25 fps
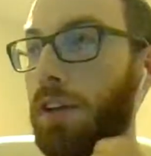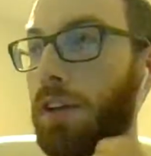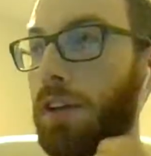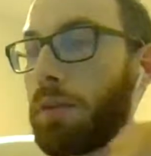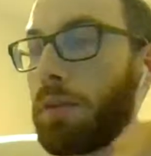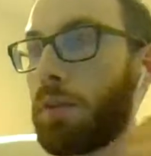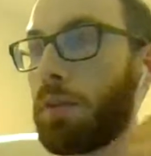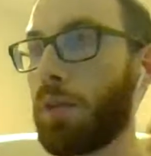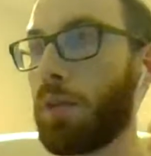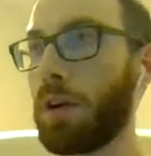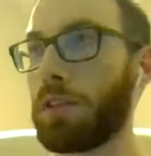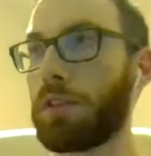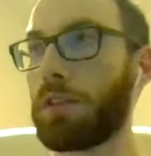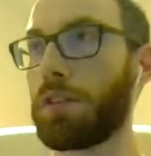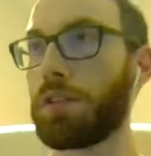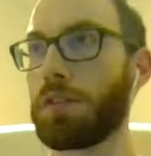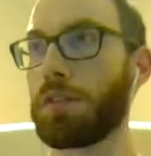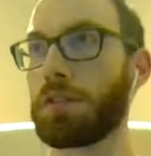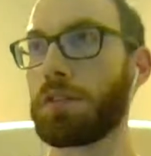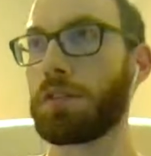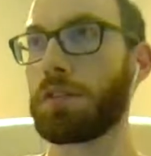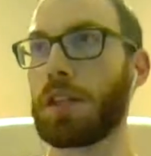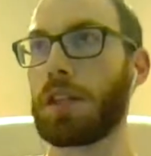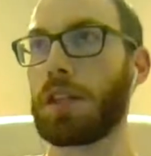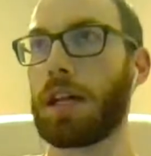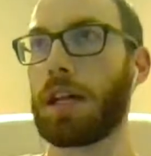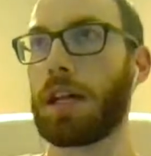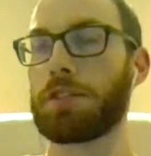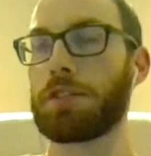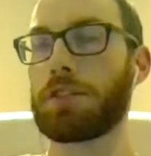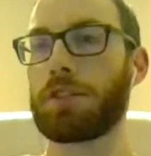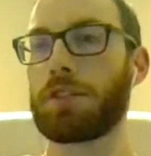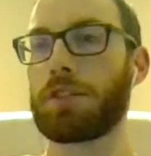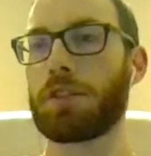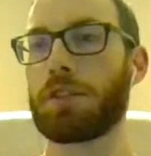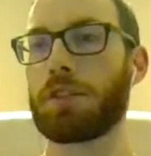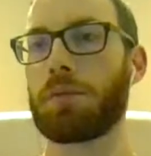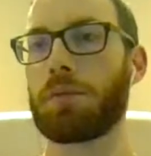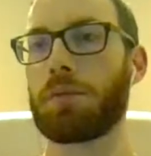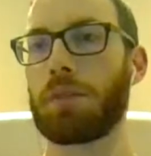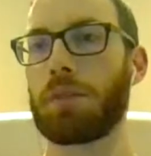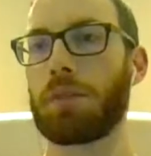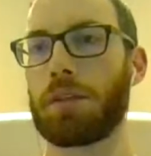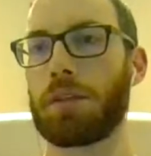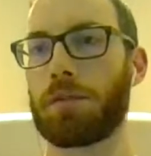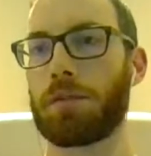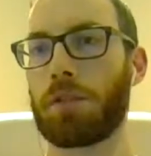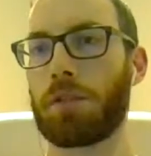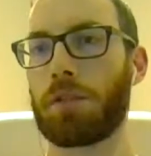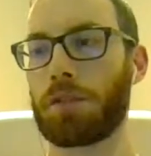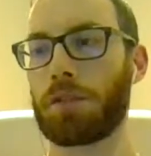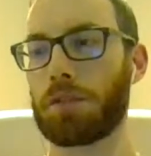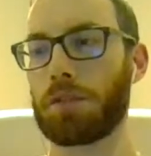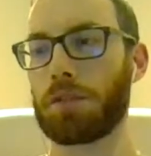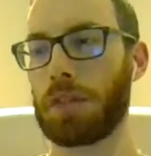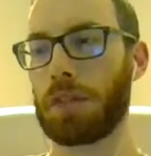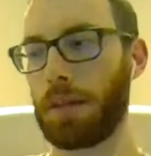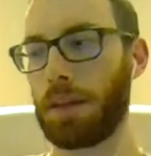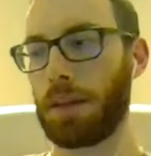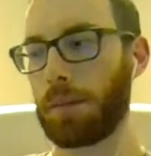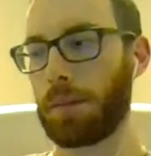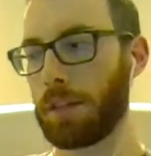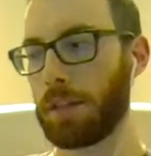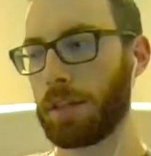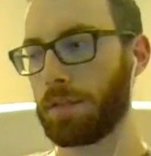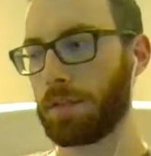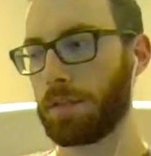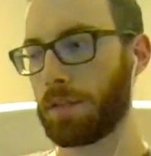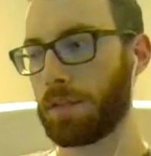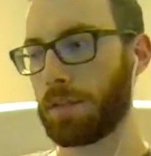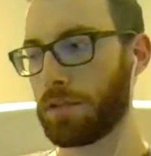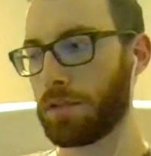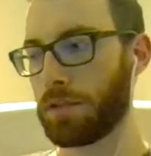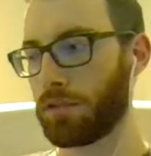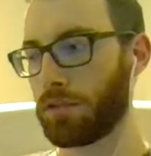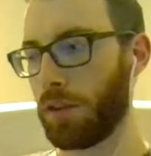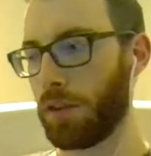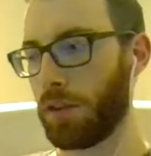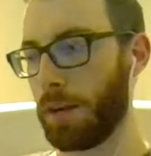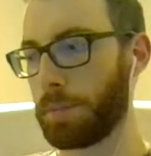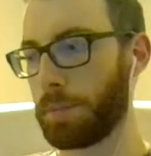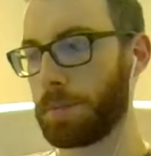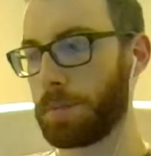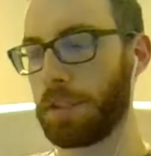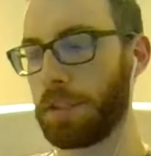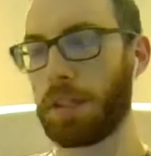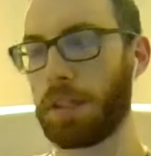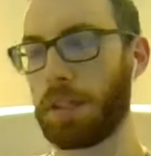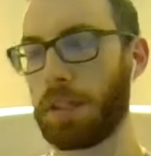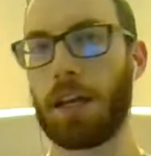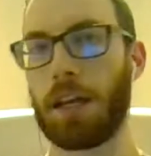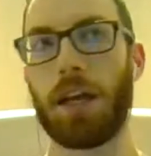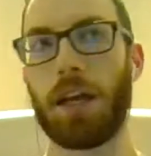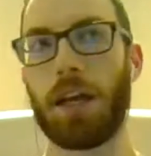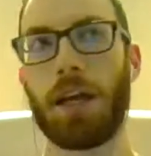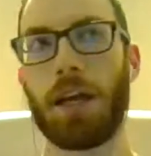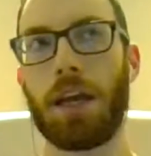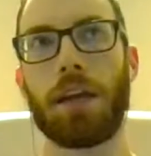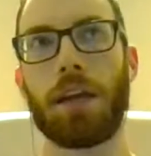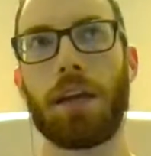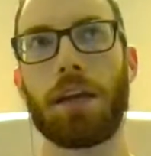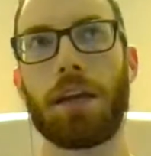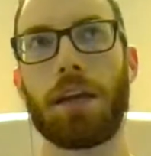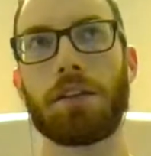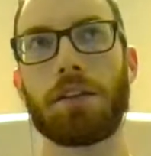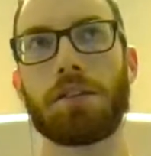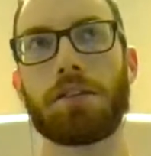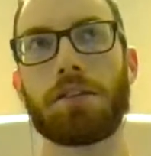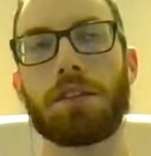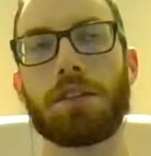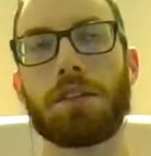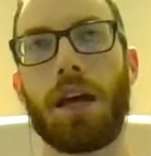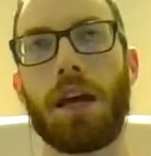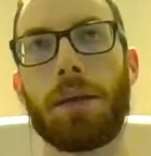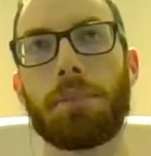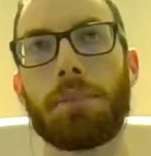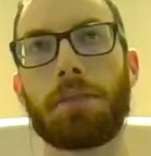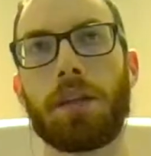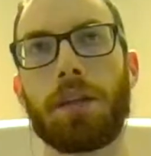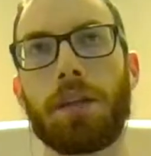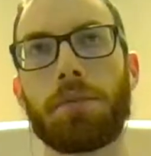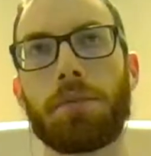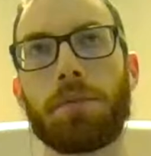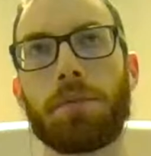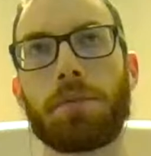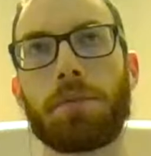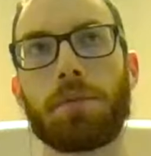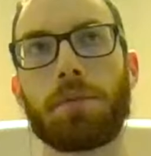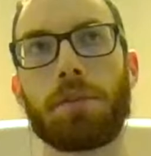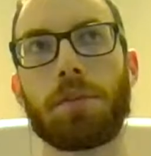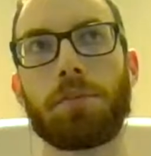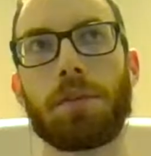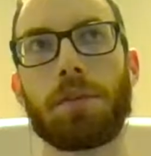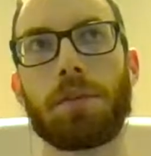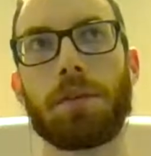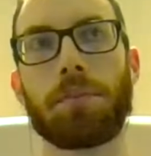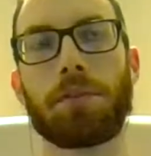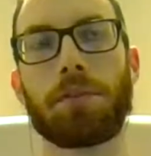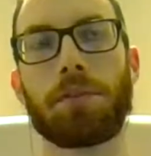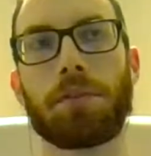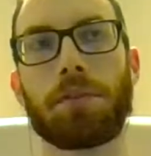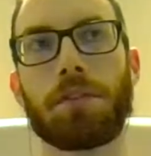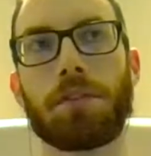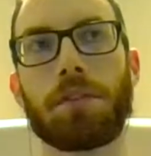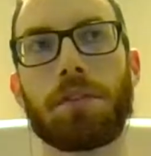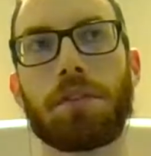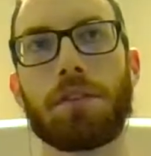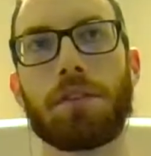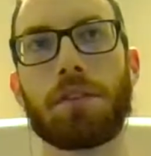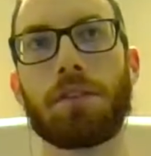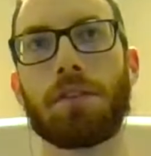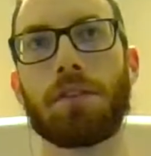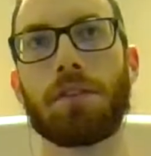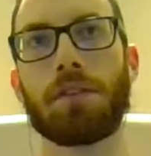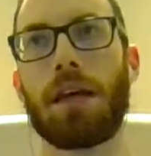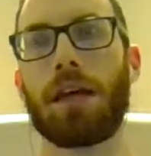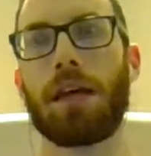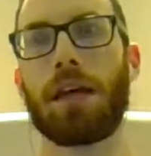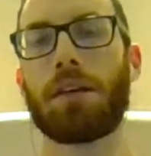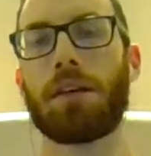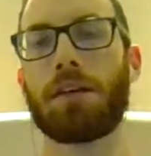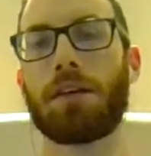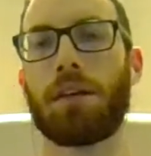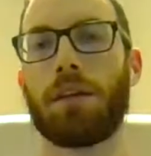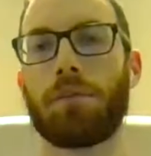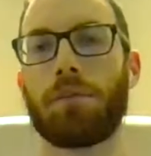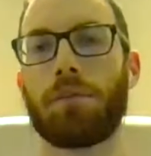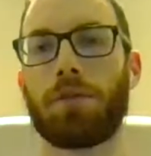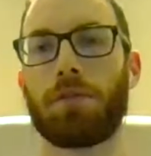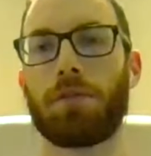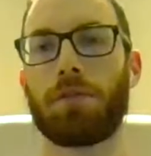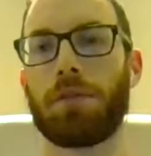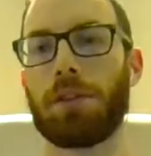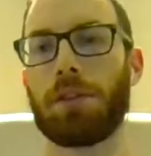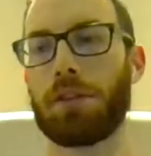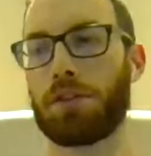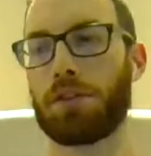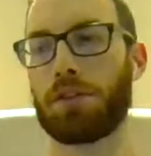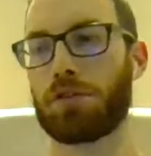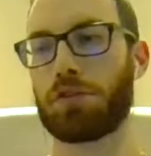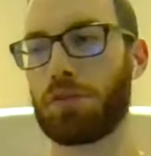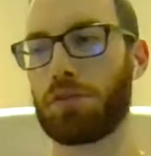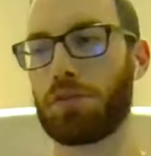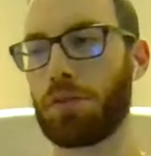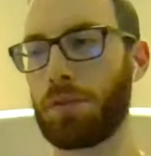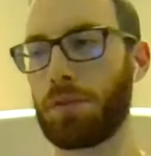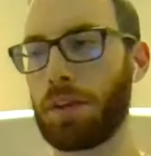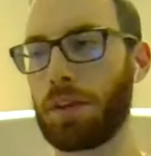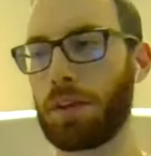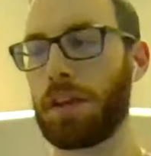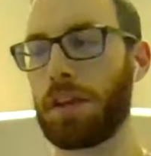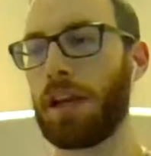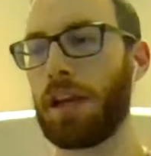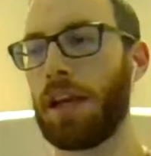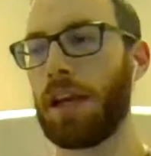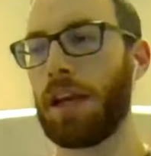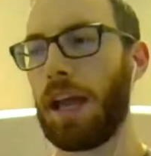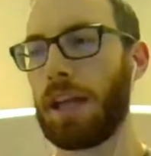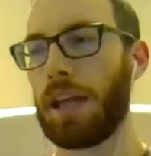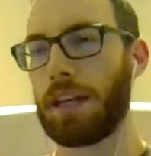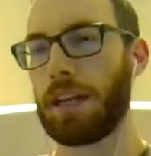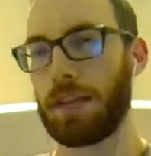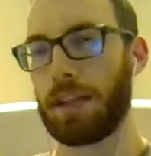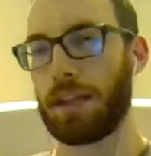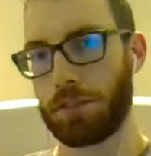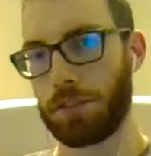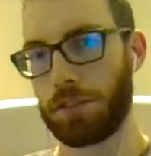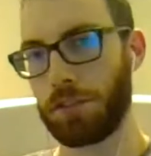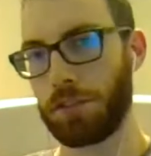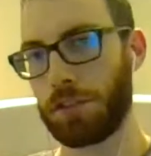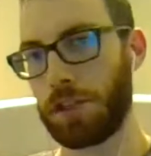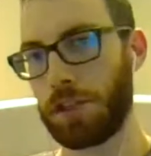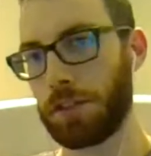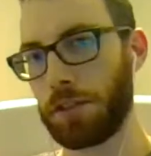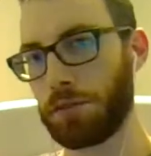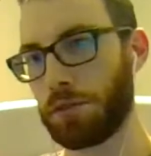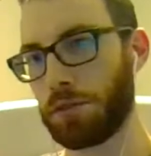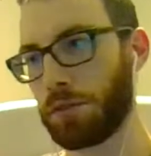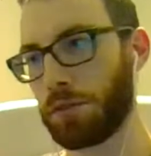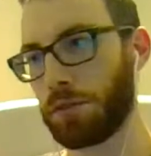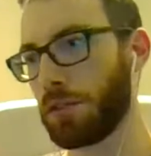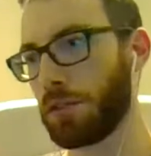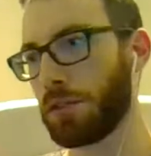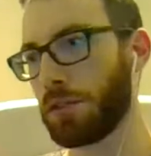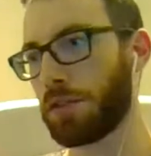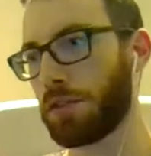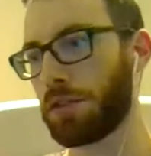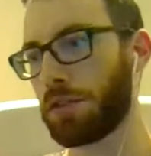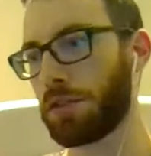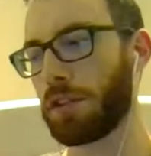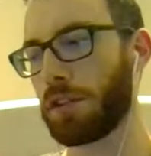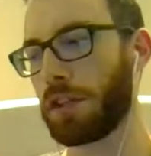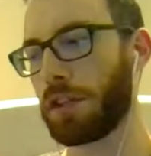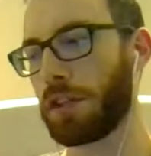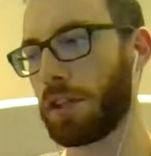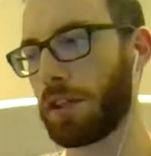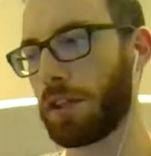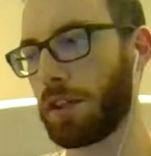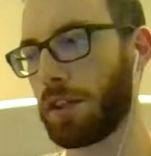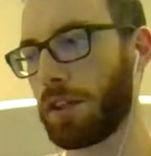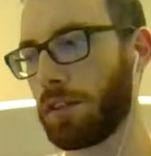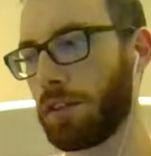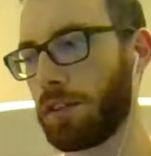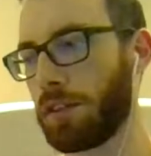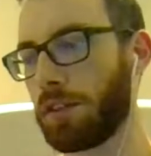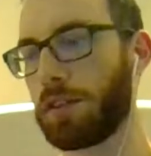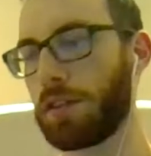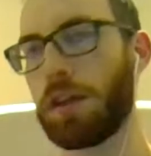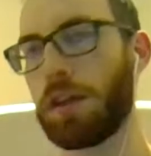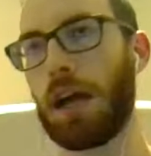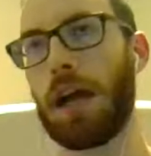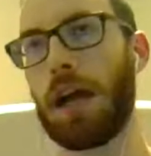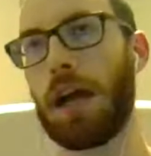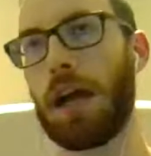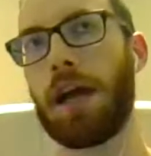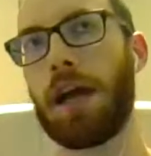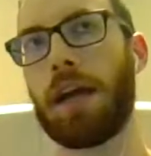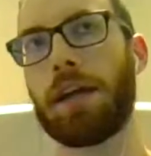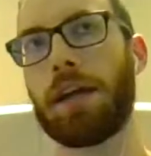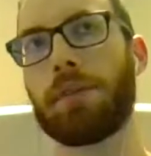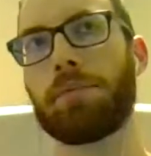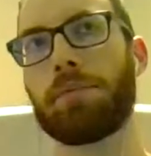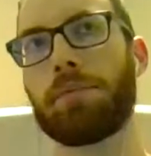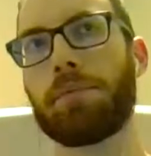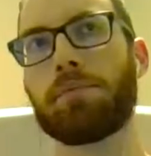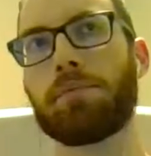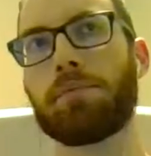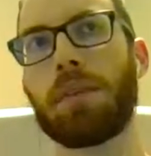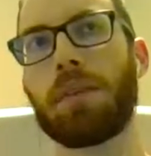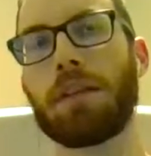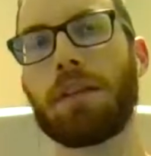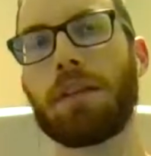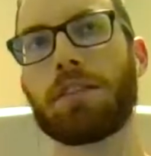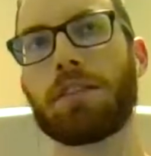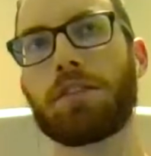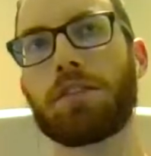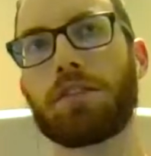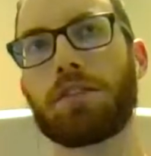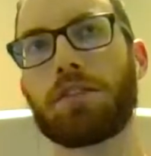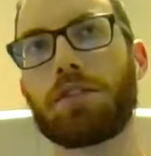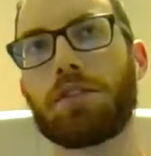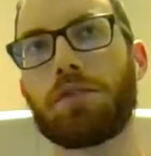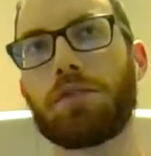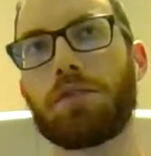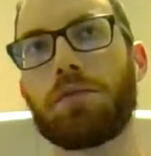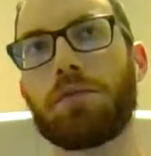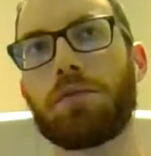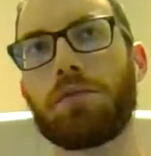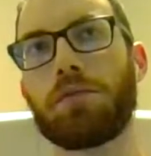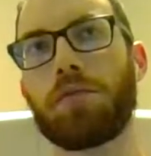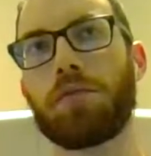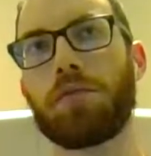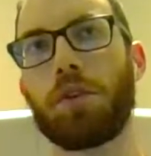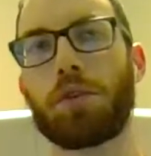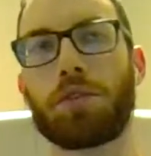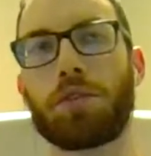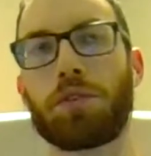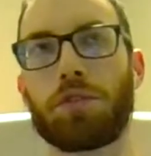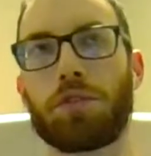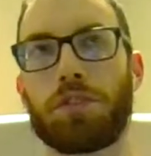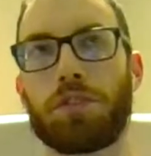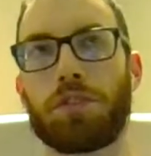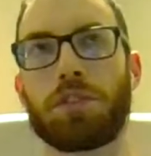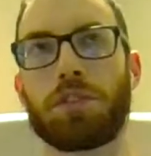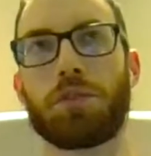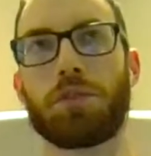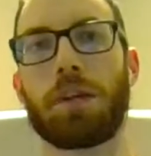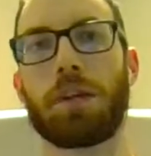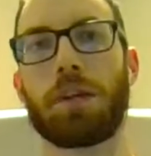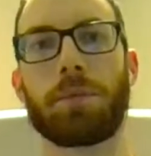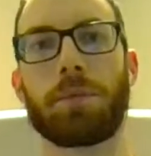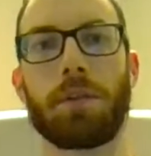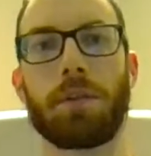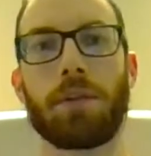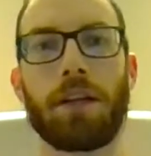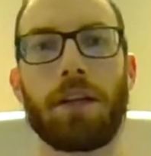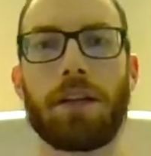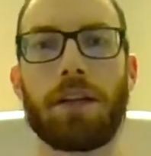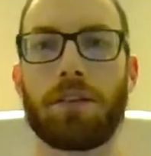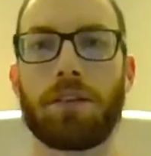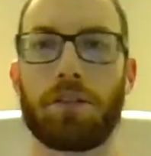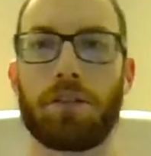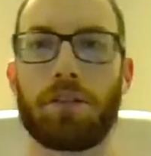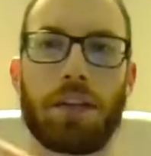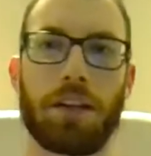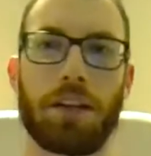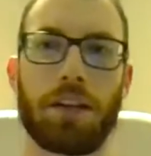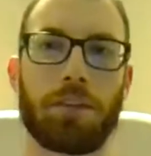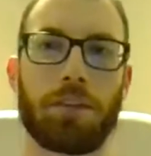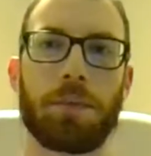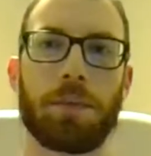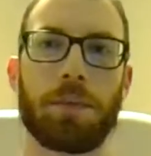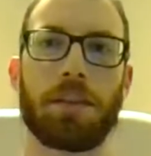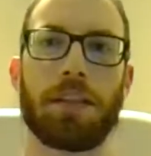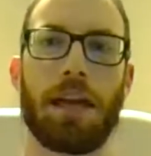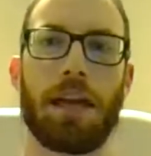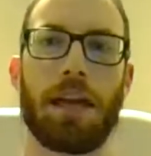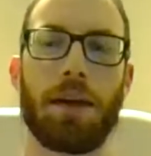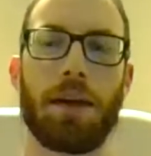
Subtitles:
it once early last year when that update first dropped, and I played with some of the people that I'm sort of in a crew with. And I also say crew loosely because I mainly just do vocals and quick play and earn XP that